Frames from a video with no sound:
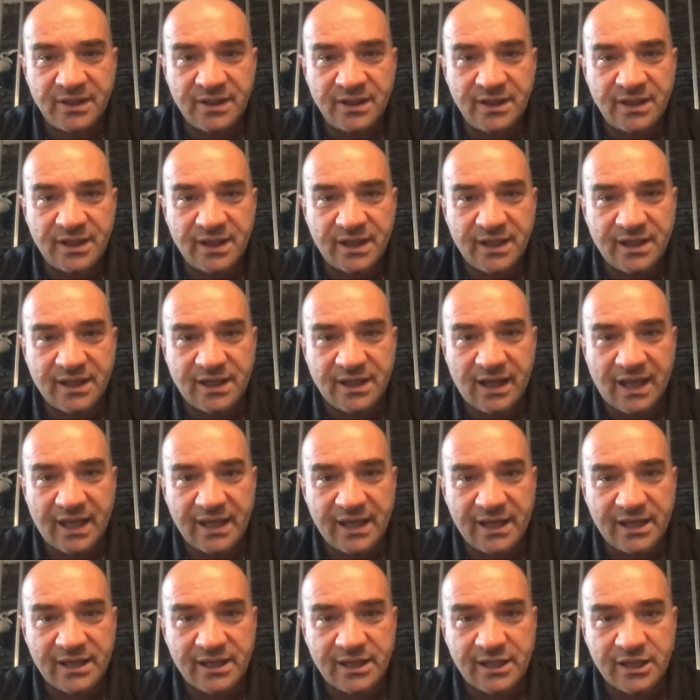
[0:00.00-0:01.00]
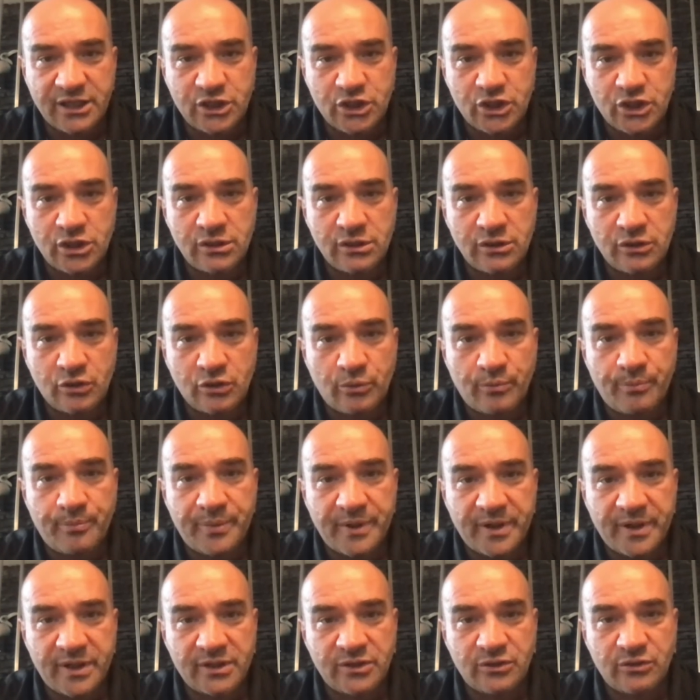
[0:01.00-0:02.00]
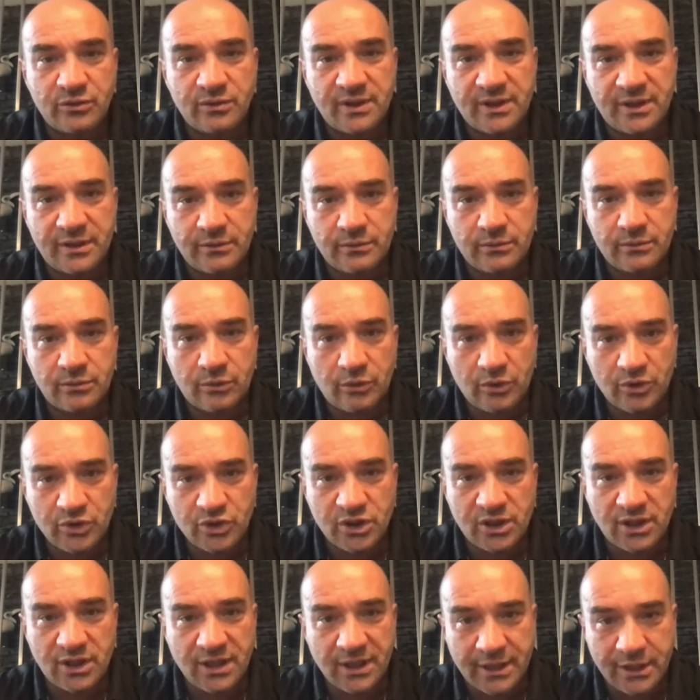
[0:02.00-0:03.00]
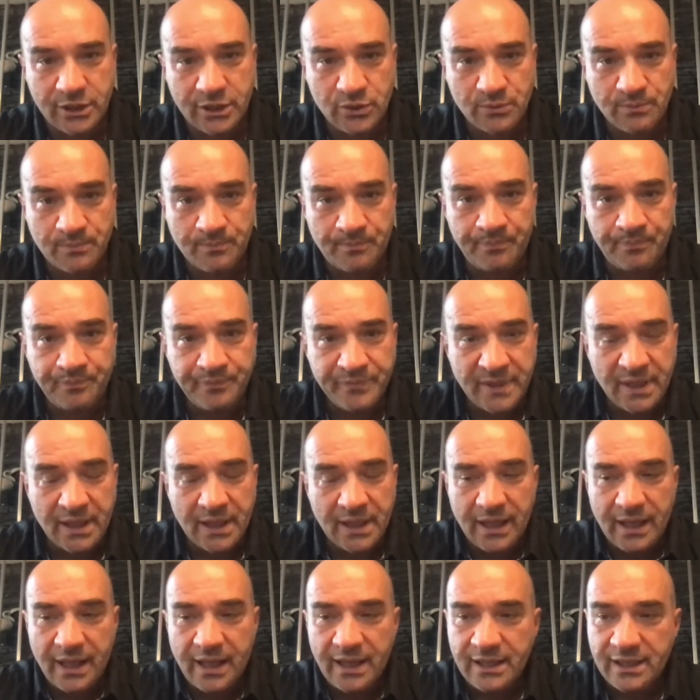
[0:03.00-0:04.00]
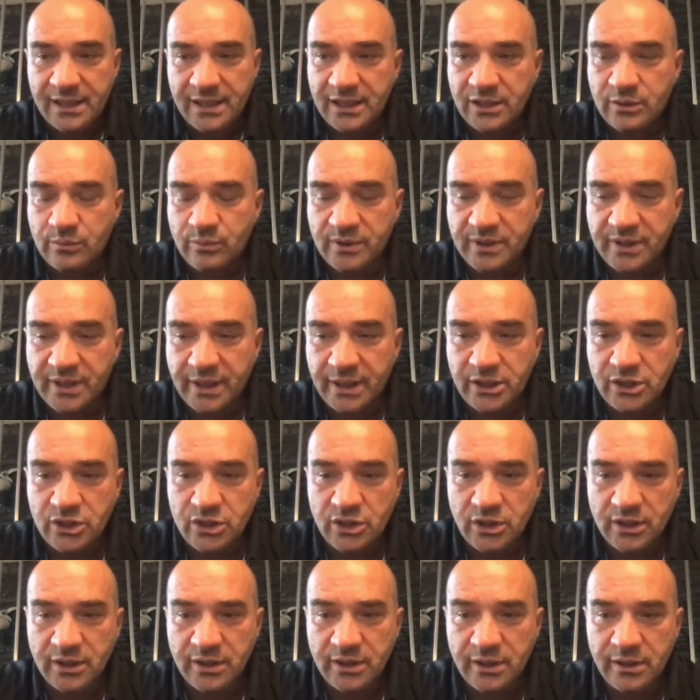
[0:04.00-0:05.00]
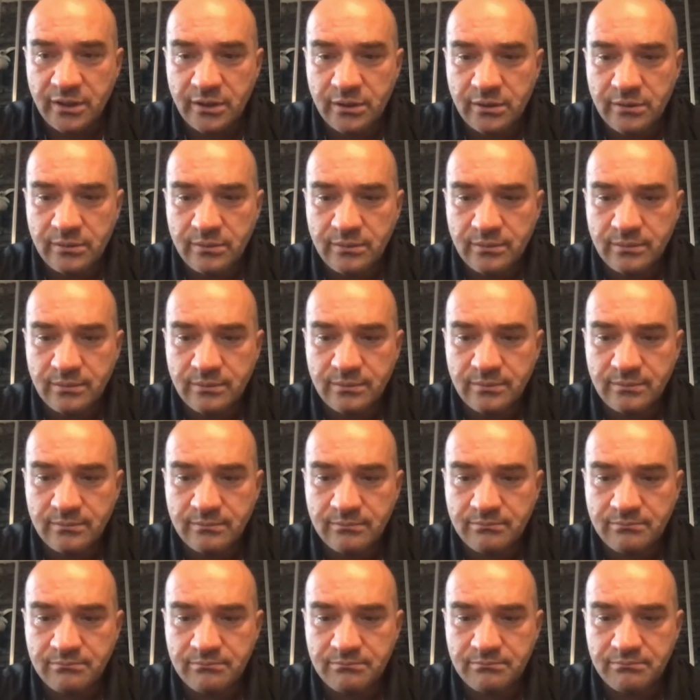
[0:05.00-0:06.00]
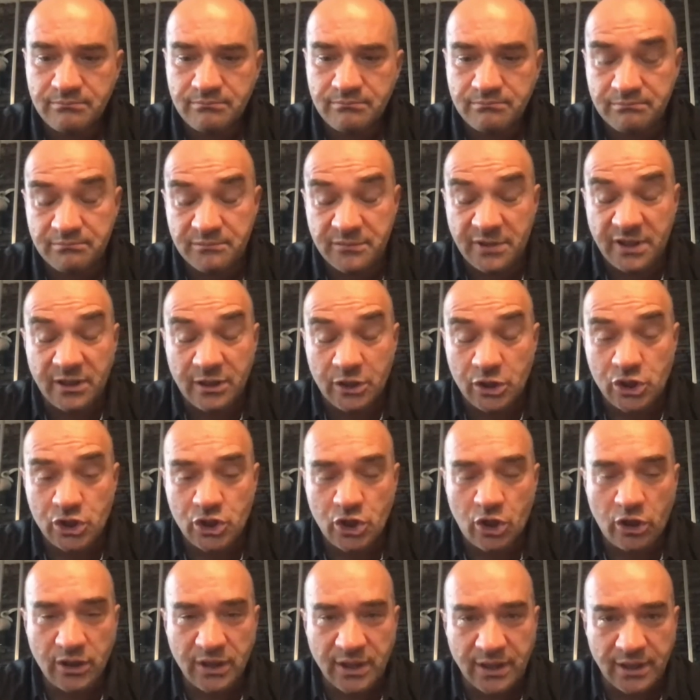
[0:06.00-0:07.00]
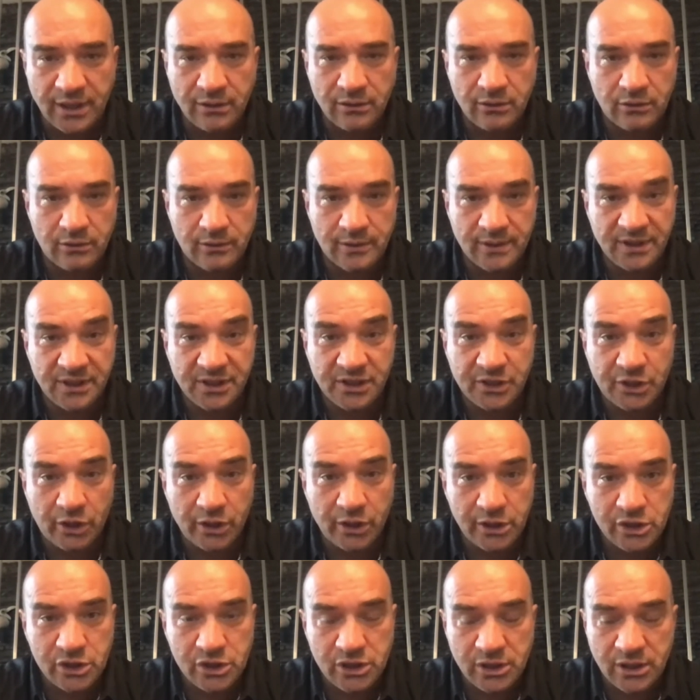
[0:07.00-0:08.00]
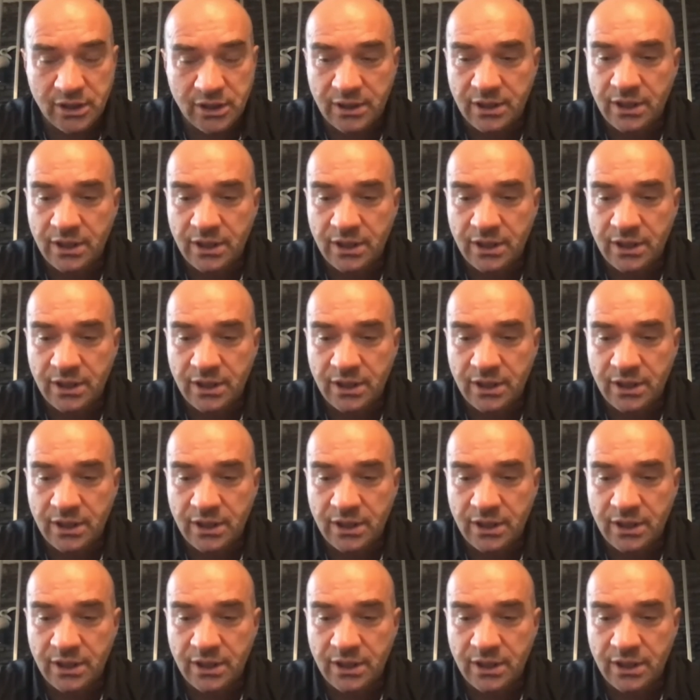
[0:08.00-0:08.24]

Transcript: in GlycanAge compared to their chronological age. And it was actually nearly shocking or astonishing